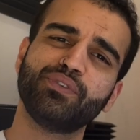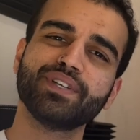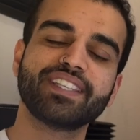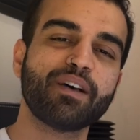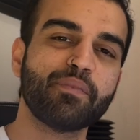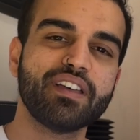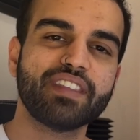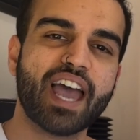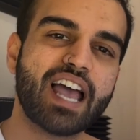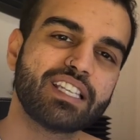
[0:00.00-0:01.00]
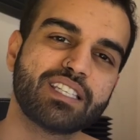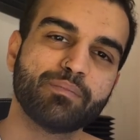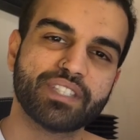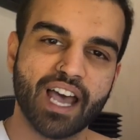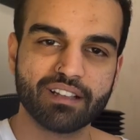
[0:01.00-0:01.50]
you're someone that has some
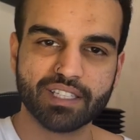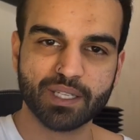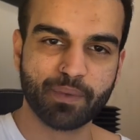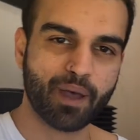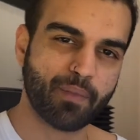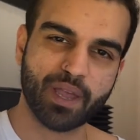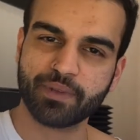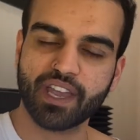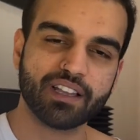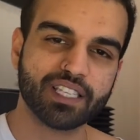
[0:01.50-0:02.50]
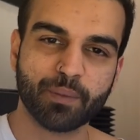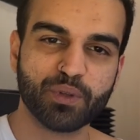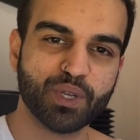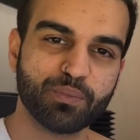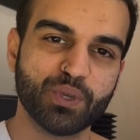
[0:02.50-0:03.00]
doubts about maybe how some of
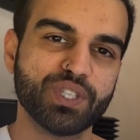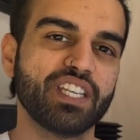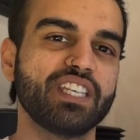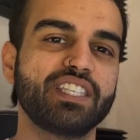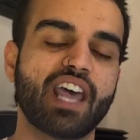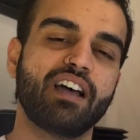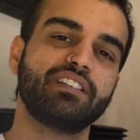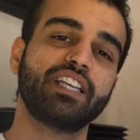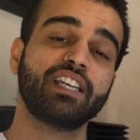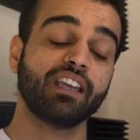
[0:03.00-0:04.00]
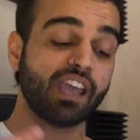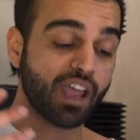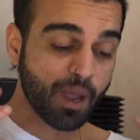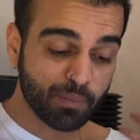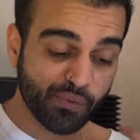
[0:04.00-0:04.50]
your music is sounding,
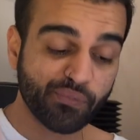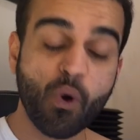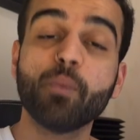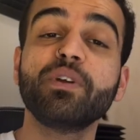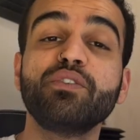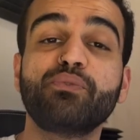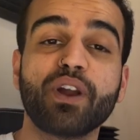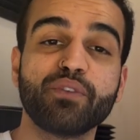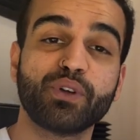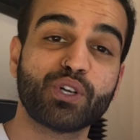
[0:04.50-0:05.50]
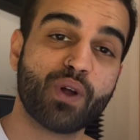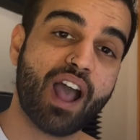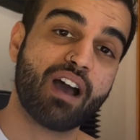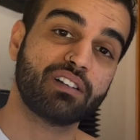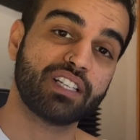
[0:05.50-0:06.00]
perform it in front of a
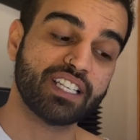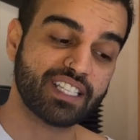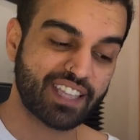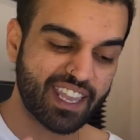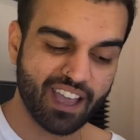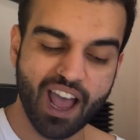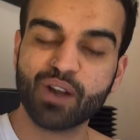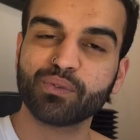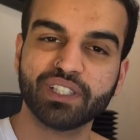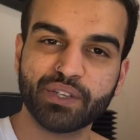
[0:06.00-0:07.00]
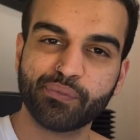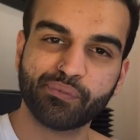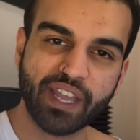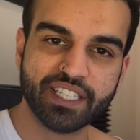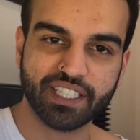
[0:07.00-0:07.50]
crowd because they can't really fake